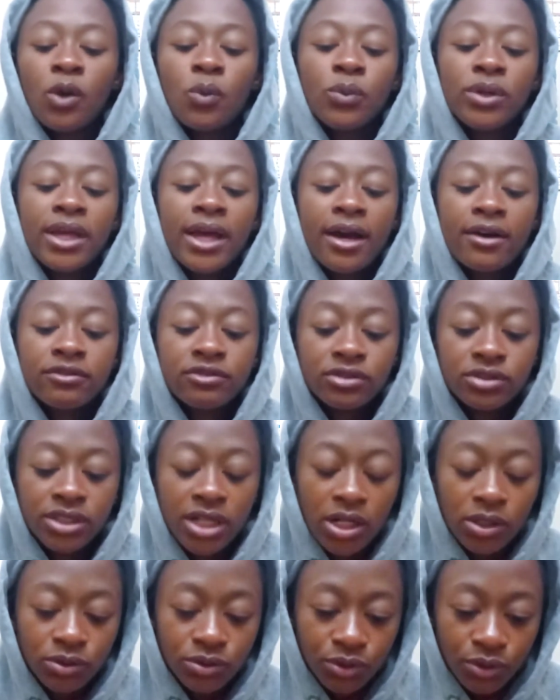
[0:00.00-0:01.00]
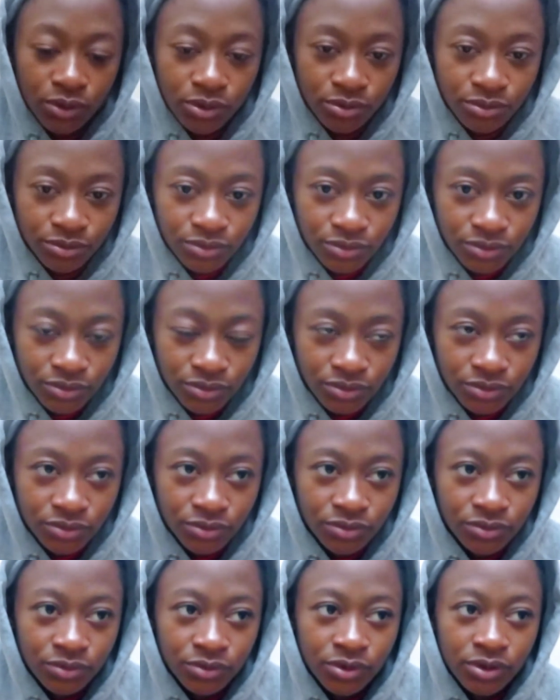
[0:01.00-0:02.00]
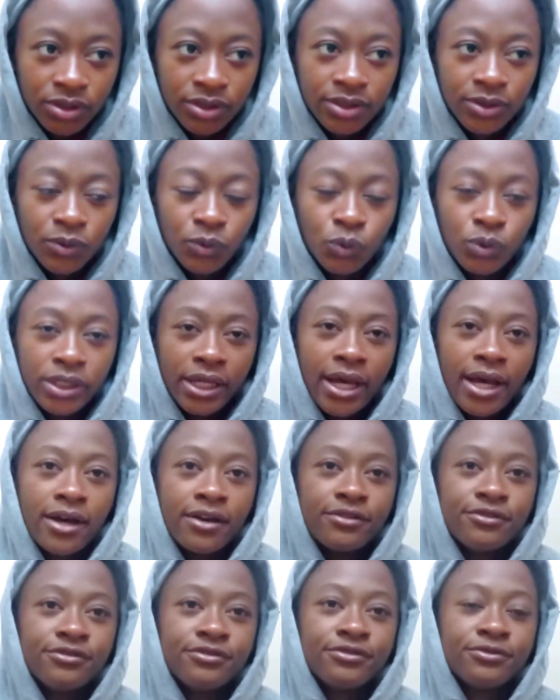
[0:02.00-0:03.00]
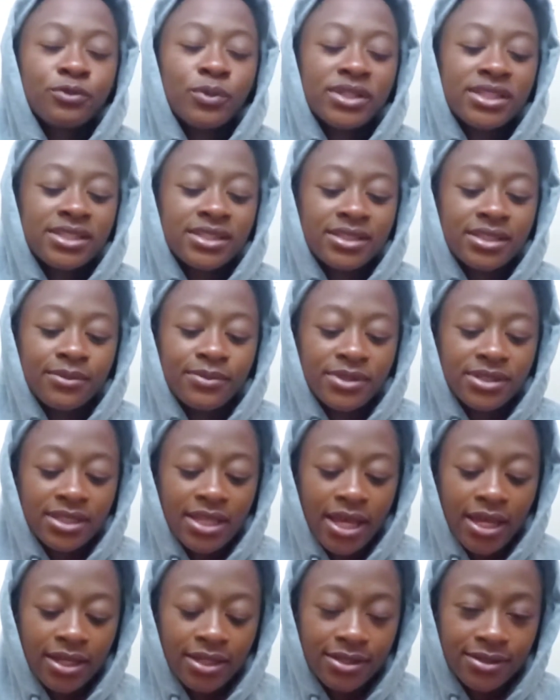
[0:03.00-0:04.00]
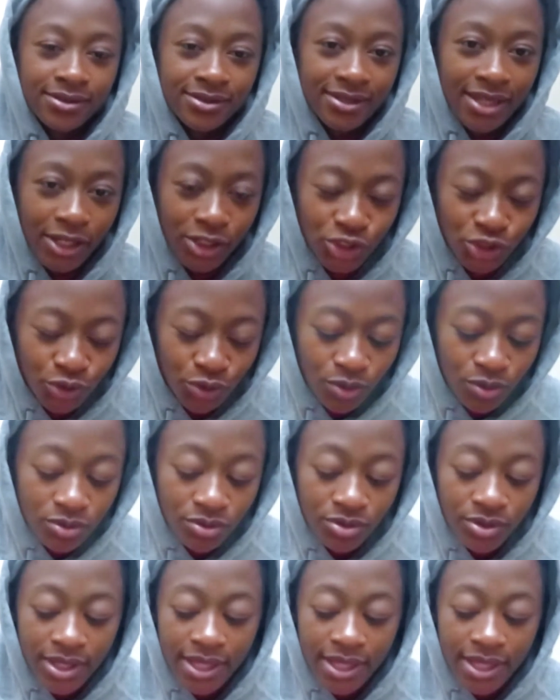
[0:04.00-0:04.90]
We have Ronaldo, we have what's his name, this guy, Sancho,